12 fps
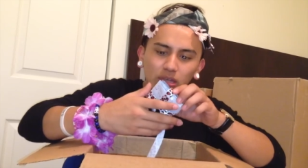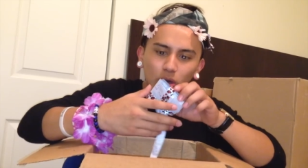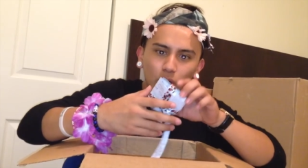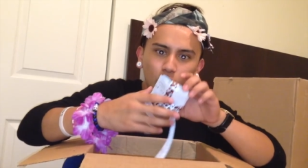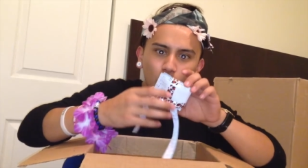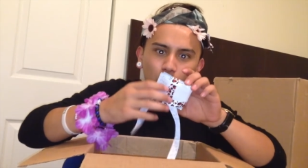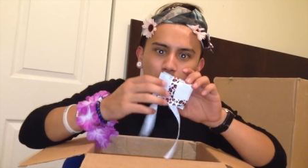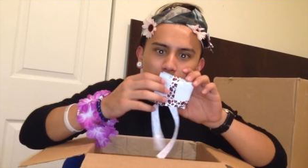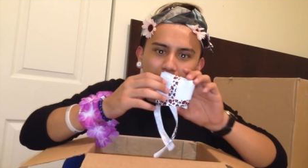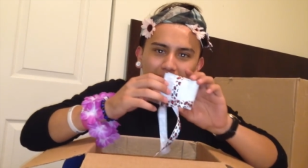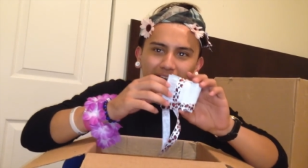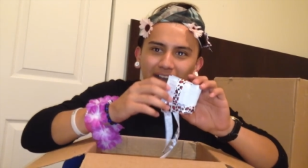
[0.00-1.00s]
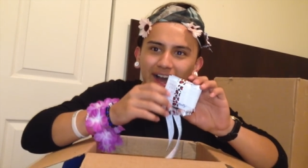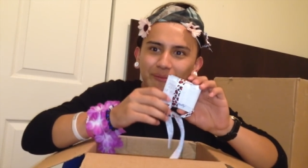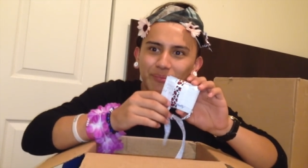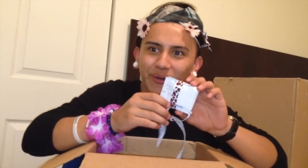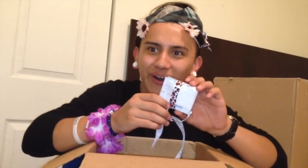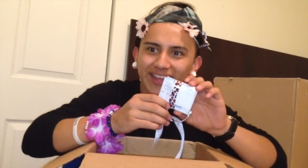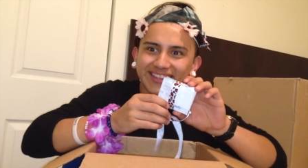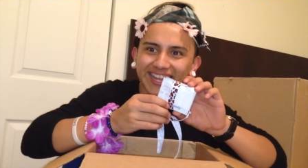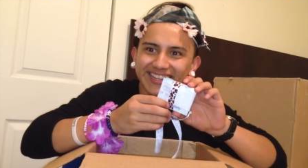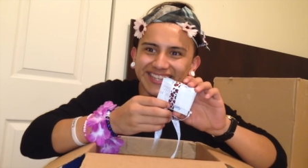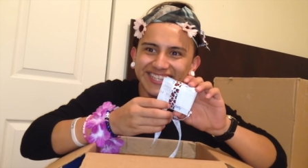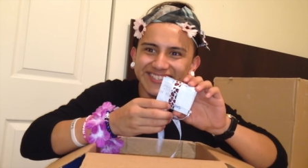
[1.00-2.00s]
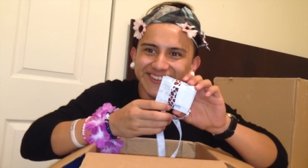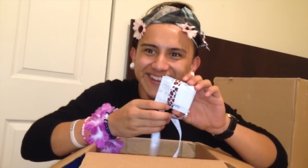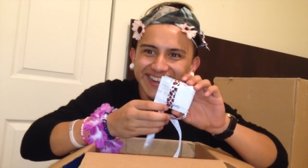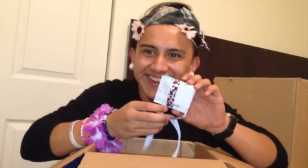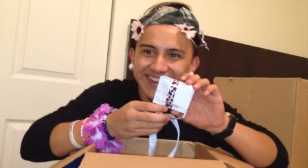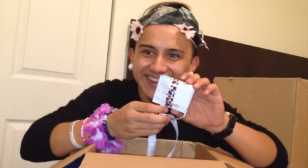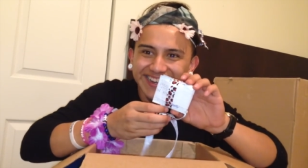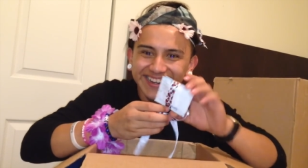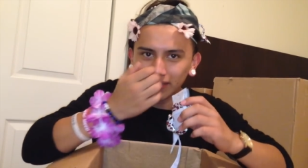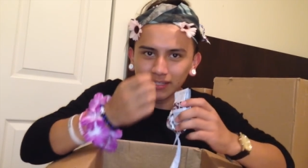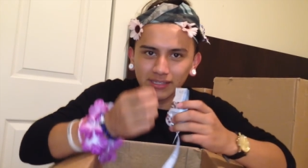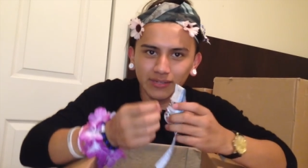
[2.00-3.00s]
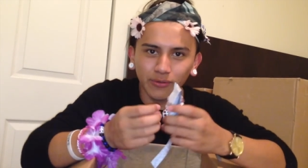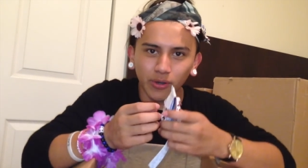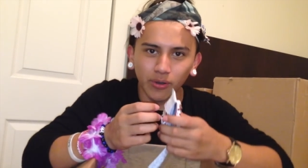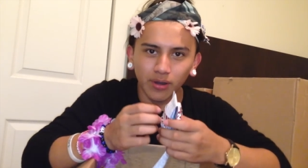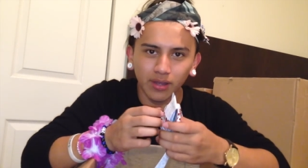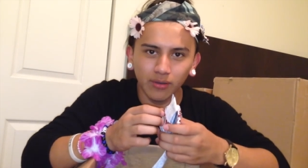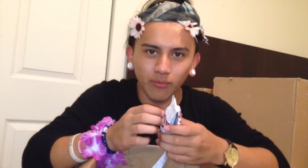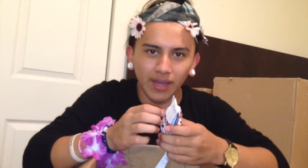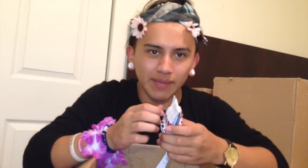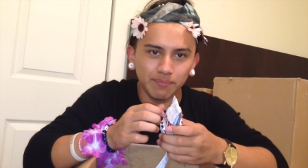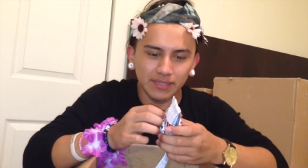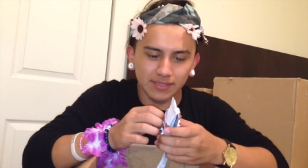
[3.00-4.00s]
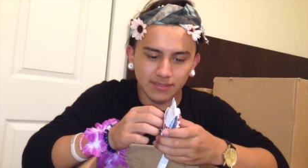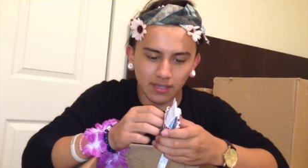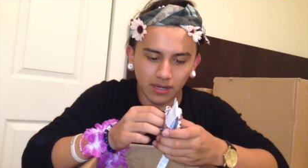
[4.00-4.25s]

Oh my god, bro. I thought these were... I thought they were uh, wipies.